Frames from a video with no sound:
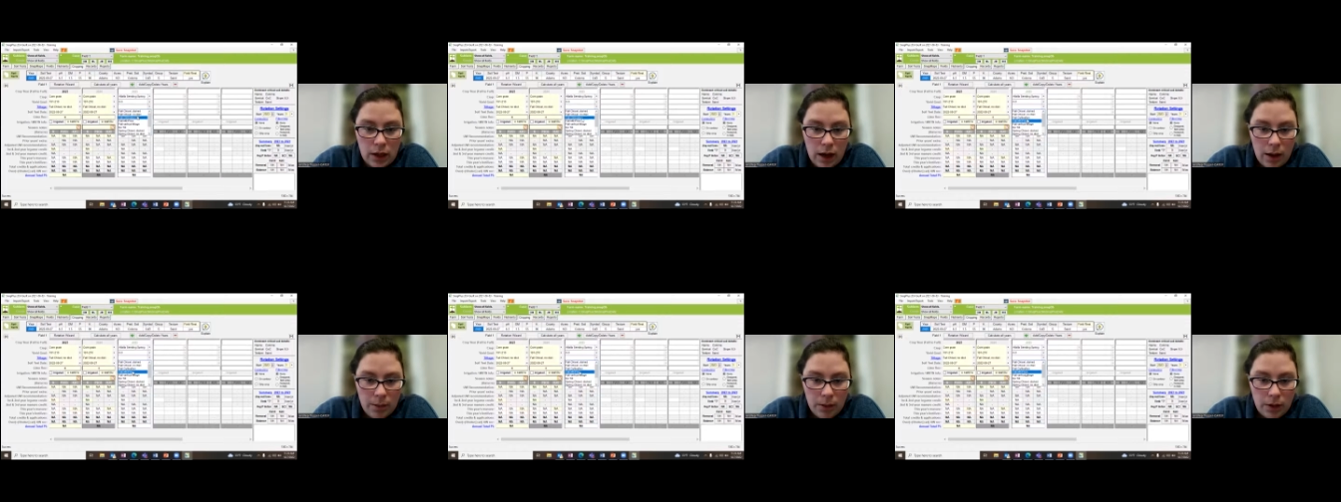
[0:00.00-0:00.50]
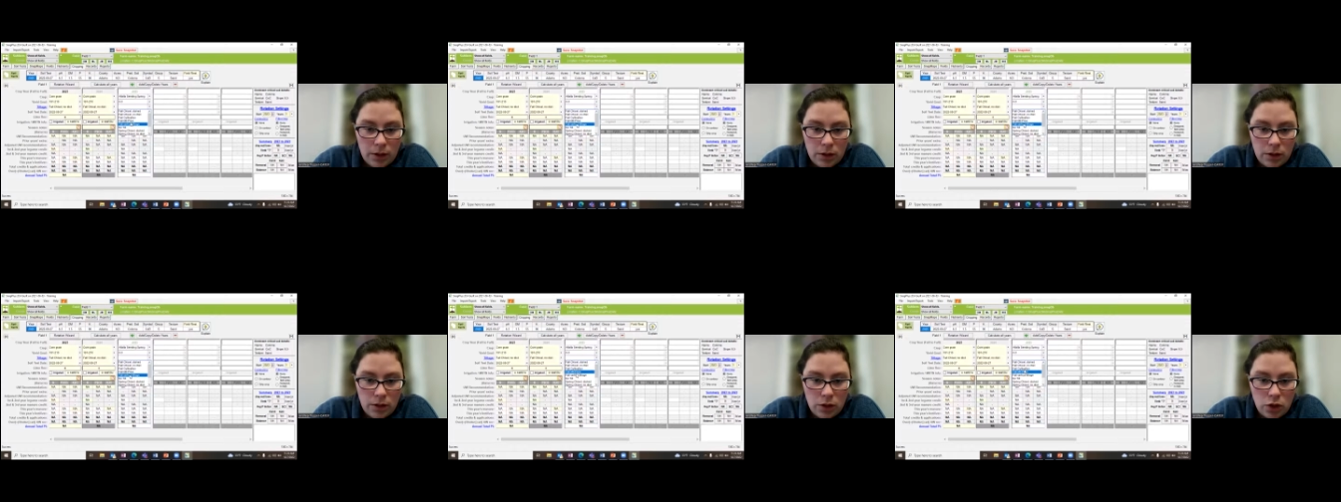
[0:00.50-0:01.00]
I'm going
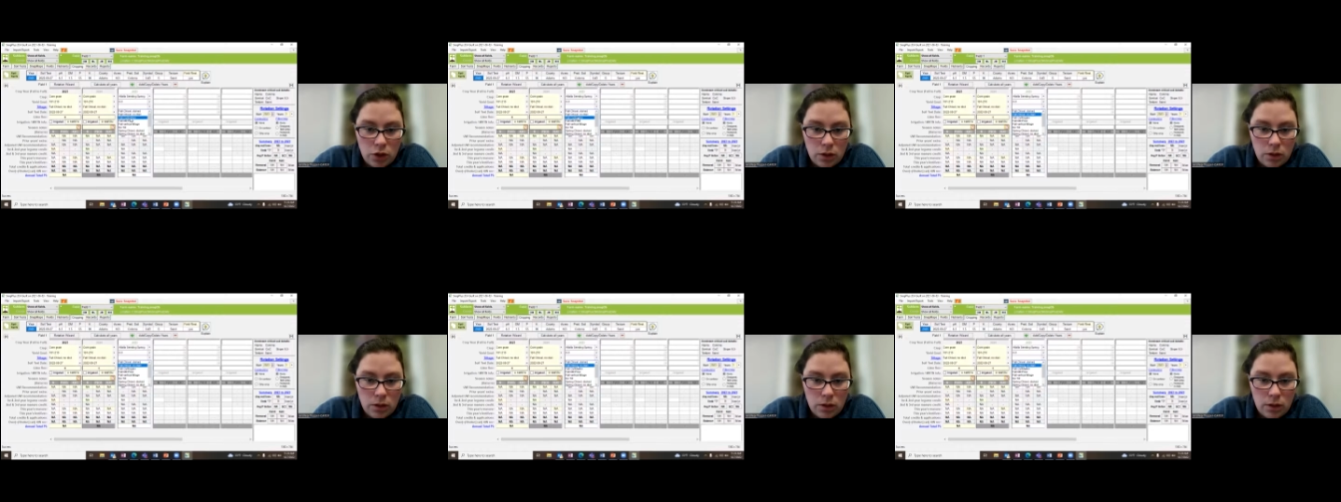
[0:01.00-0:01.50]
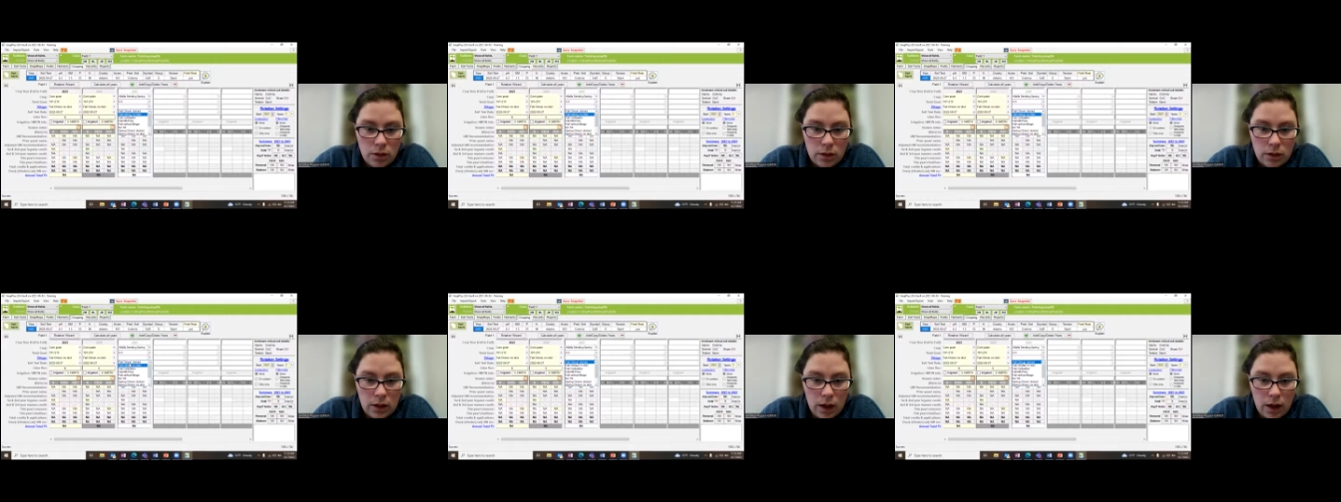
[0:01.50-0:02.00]
to choose